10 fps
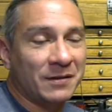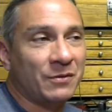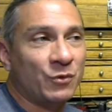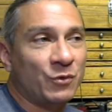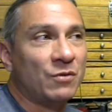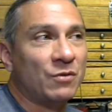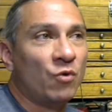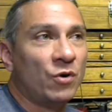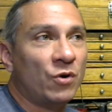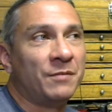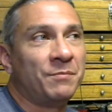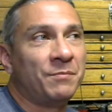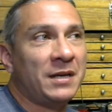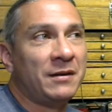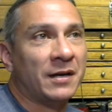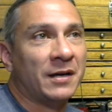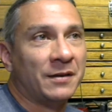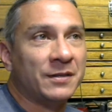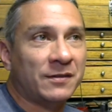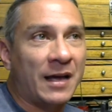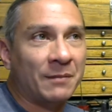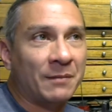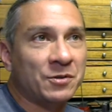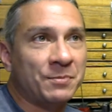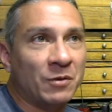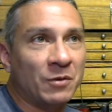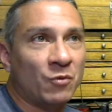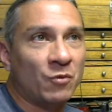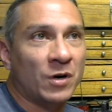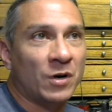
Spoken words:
Would the media and the establishment want